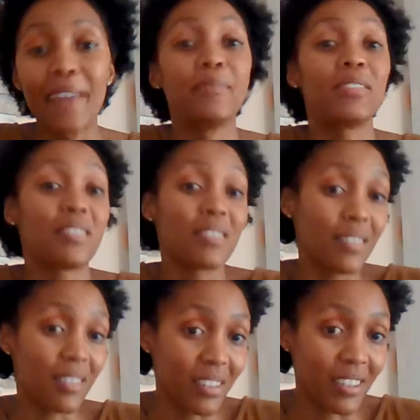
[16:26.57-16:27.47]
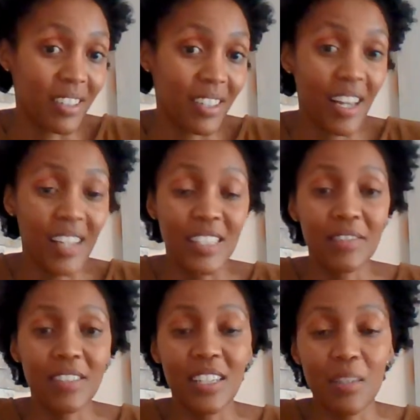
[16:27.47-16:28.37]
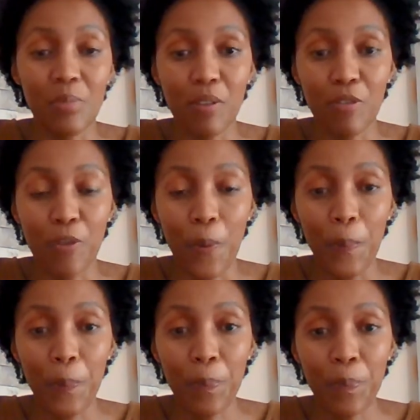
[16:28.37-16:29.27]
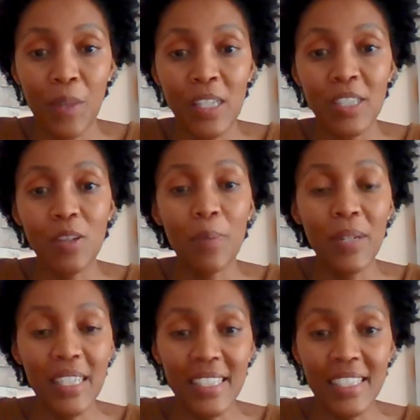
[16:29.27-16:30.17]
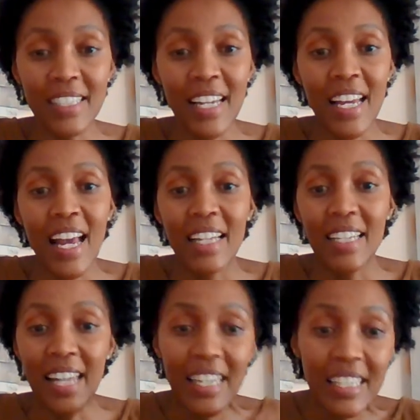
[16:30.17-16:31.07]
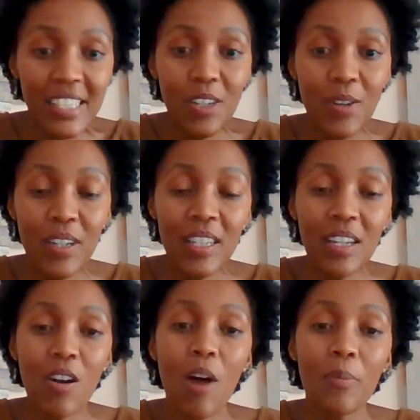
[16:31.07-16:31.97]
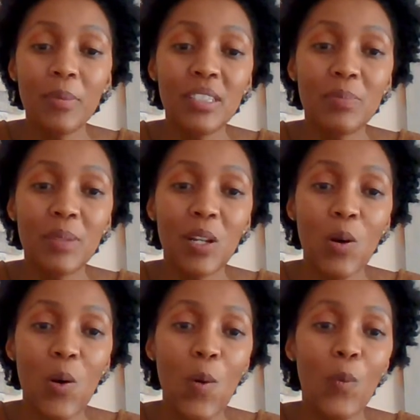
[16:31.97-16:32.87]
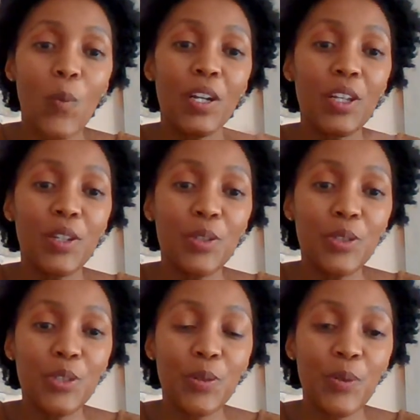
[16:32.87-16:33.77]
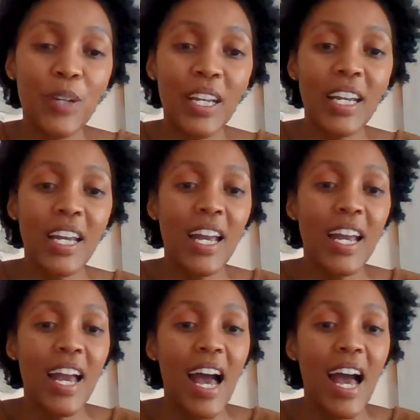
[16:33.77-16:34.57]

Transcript: I am still learning, as I've said before. So please let us know in the comments below, what are you doing?